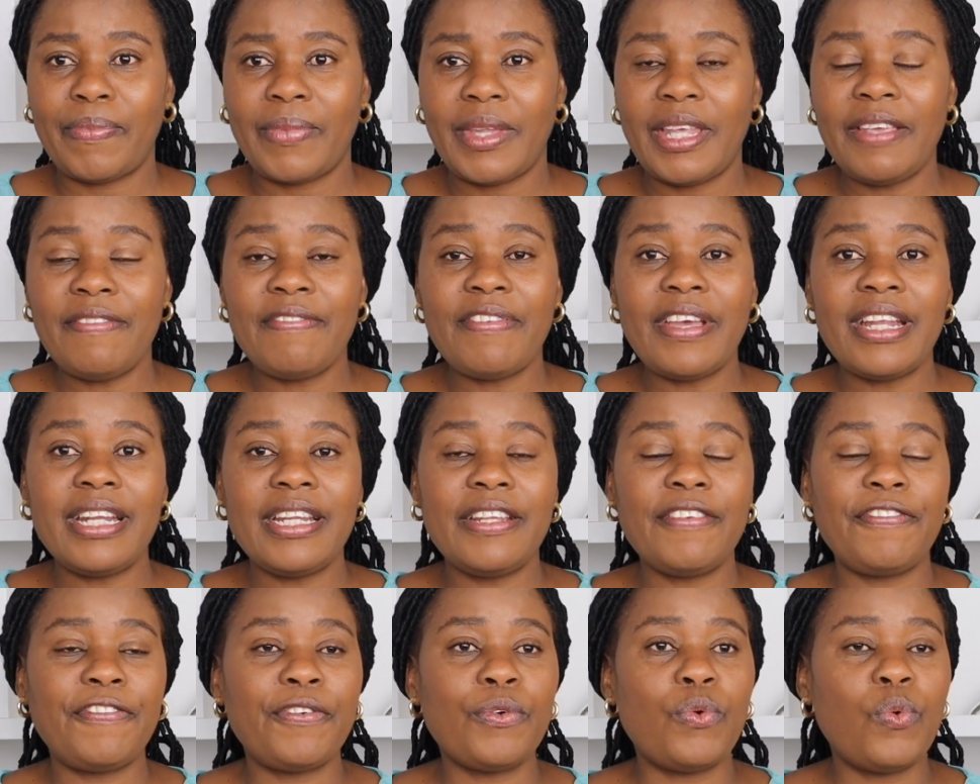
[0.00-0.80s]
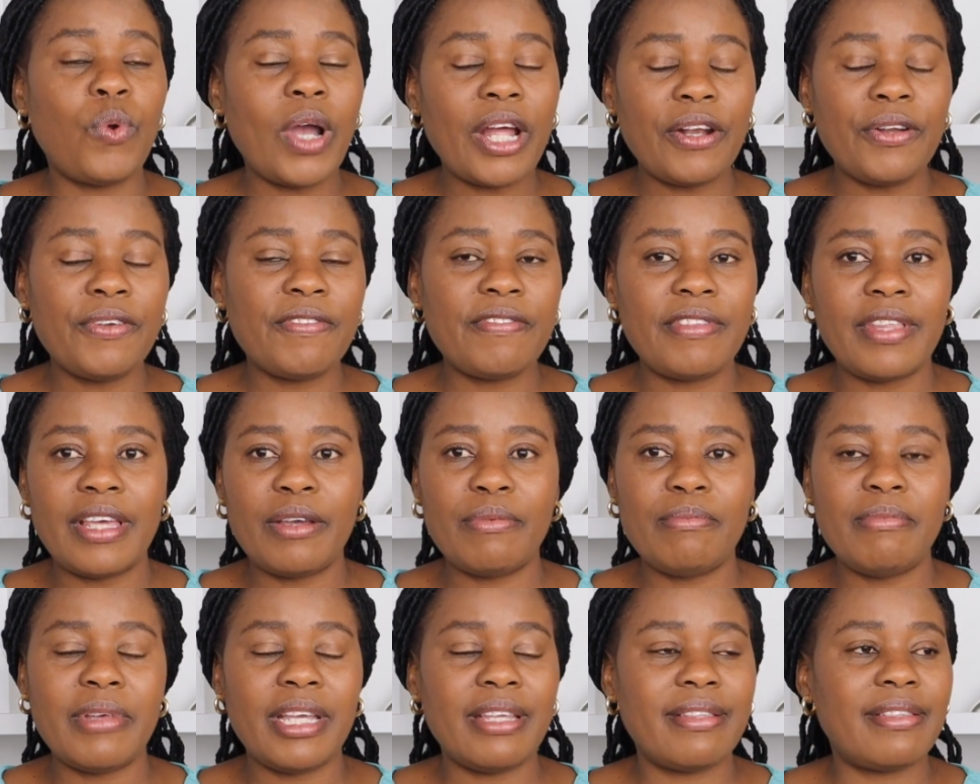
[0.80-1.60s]
Even if one of
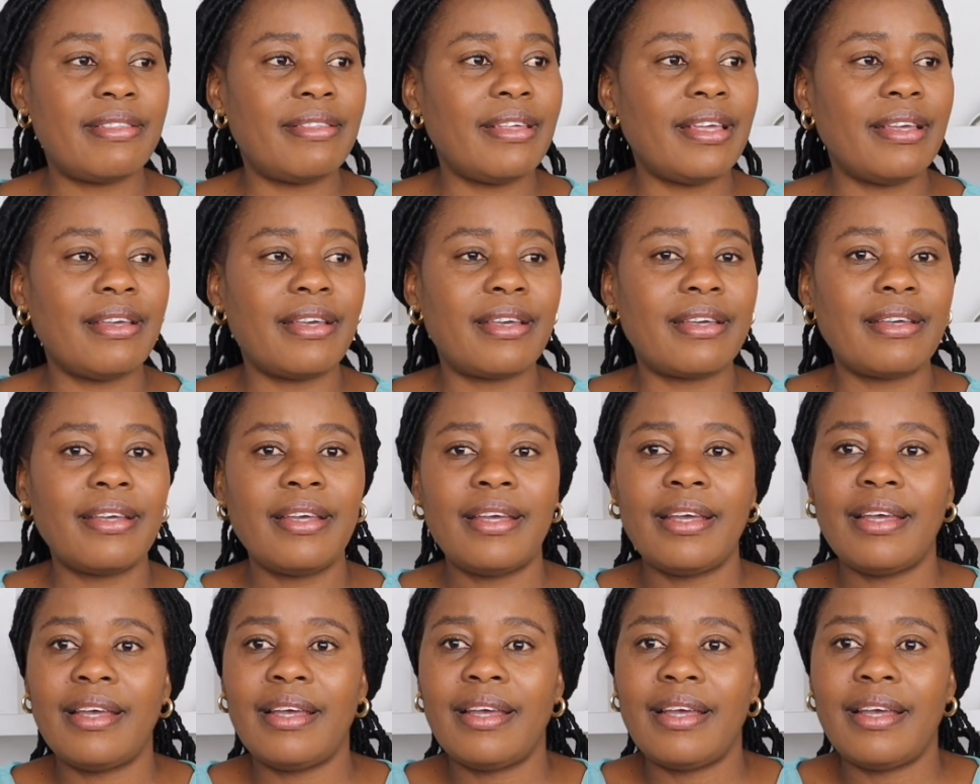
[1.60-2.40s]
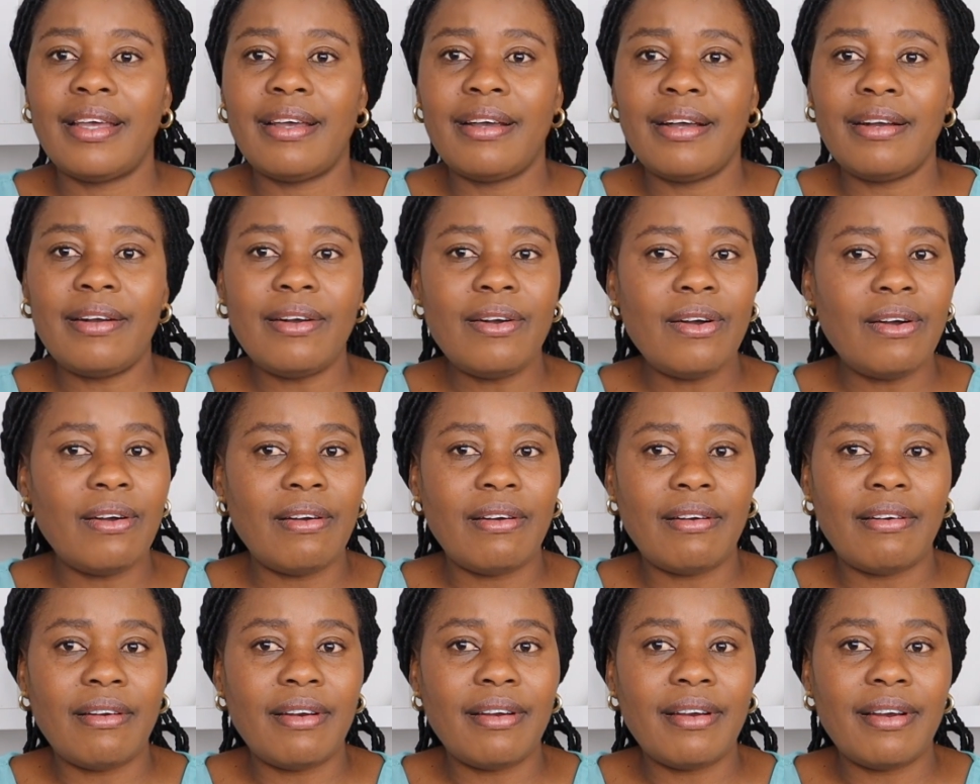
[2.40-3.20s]
them may think,
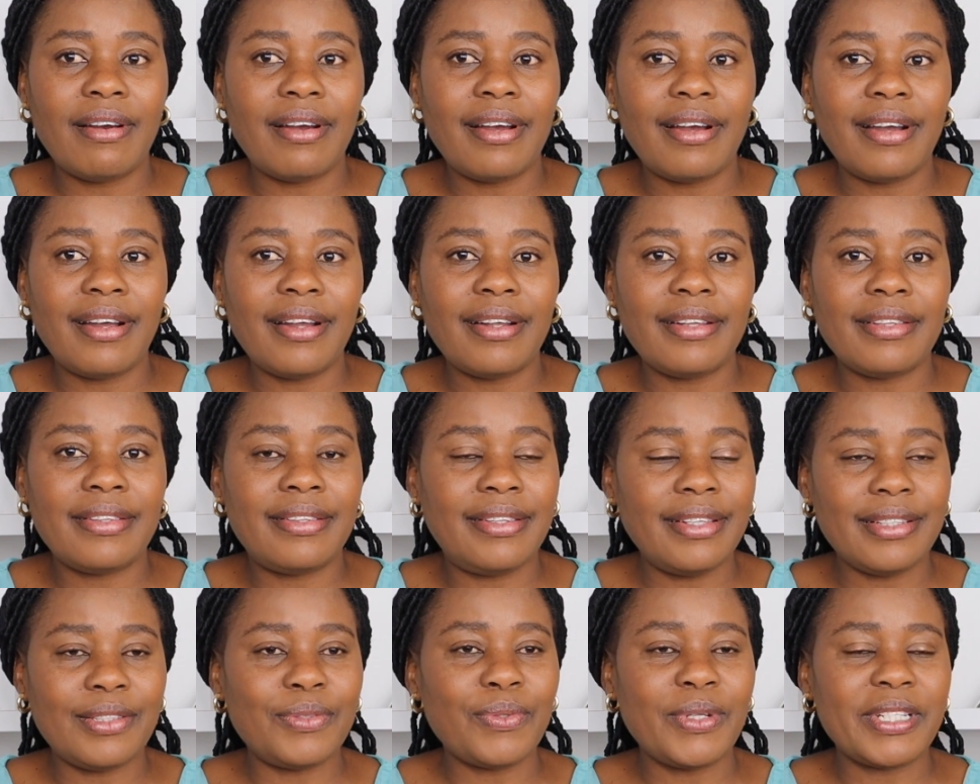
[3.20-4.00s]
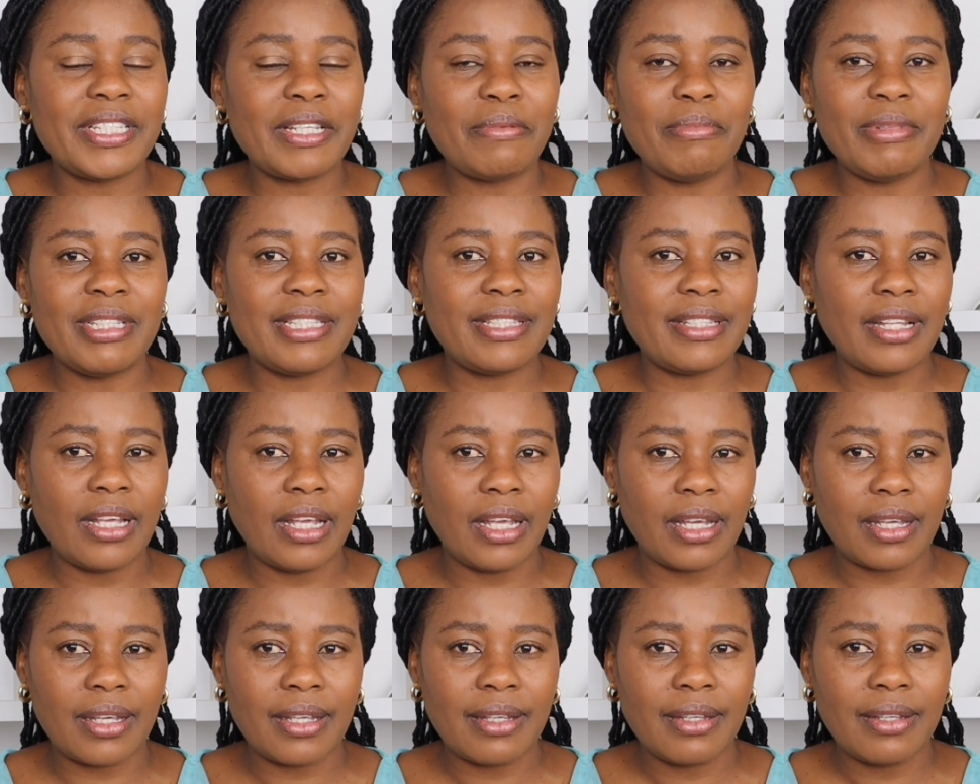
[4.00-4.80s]
oh, this was a
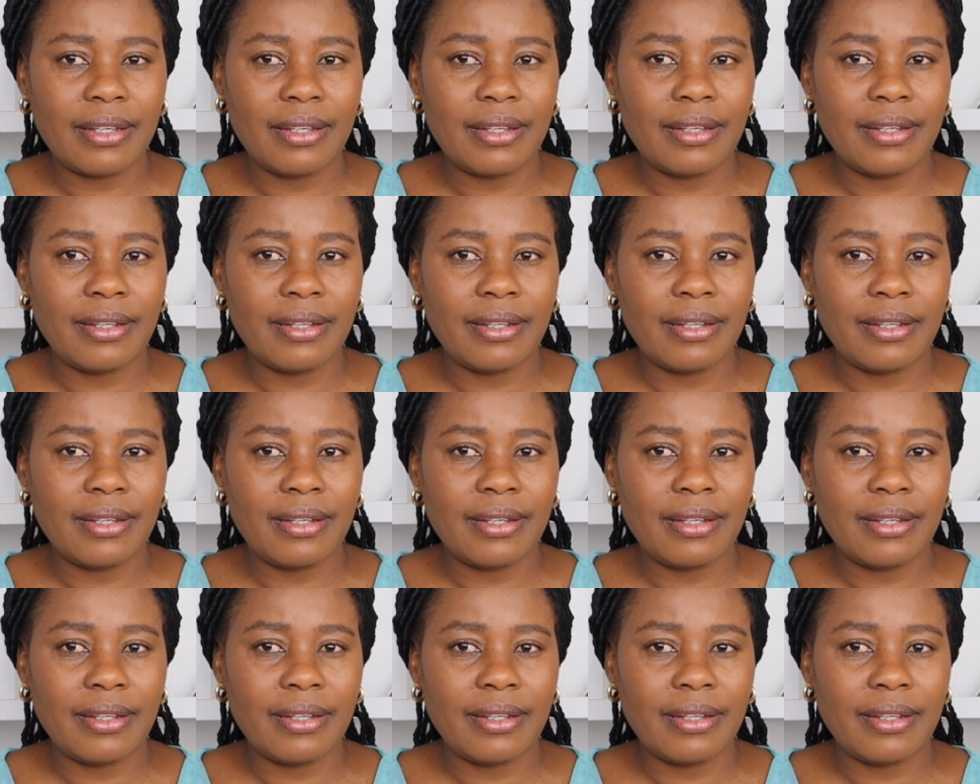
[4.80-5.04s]
mistake.